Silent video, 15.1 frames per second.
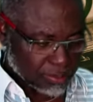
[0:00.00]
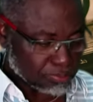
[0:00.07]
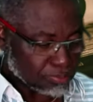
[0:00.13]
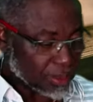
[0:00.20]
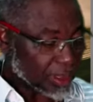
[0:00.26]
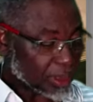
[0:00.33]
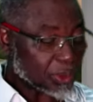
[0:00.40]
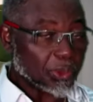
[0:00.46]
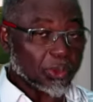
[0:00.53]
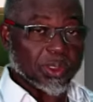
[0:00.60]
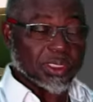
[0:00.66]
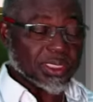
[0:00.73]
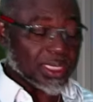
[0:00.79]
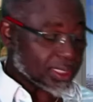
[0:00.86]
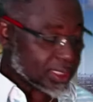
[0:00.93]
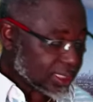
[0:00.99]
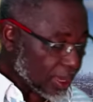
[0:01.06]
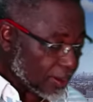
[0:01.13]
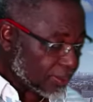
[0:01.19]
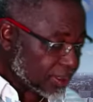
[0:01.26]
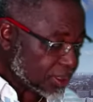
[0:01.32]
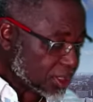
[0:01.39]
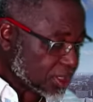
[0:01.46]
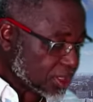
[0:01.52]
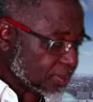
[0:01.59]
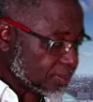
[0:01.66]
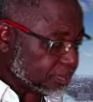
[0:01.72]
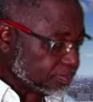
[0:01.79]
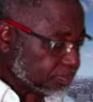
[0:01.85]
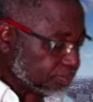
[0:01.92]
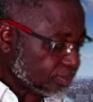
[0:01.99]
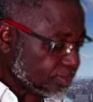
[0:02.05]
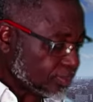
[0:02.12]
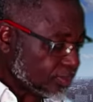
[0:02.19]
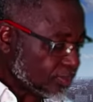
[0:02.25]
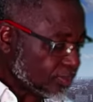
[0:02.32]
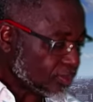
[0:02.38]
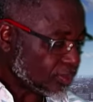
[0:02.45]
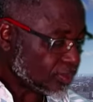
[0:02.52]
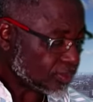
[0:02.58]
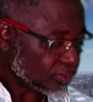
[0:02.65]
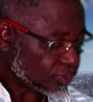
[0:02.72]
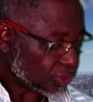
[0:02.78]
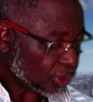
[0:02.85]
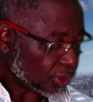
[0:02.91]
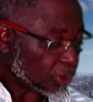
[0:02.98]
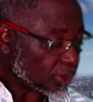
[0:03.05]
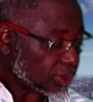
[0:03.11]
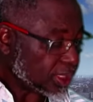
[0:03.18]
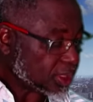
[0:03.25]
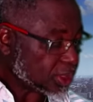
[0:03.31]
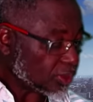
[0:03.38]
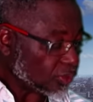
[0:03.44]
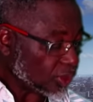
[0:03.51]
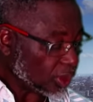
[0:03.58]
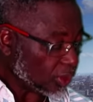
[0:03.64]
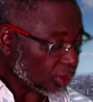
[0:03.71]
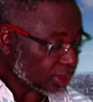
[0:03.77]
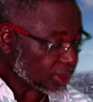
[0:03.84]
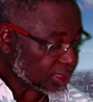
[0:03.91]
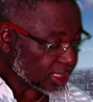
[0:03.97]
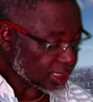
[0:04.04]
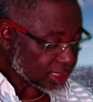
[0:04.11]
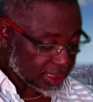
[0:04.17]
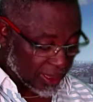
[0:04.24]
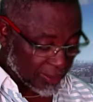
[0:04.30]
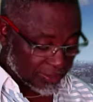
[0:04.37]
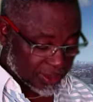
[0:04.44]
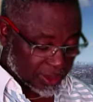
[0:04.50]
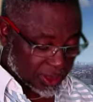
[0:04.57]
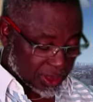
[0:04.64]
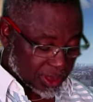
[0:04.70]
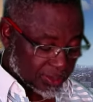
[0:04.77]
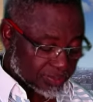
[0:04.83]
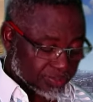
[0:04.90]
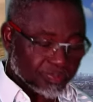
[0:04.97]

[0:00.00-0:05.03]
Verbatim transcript: Breakthrough is established. The goodness of the Lord is established.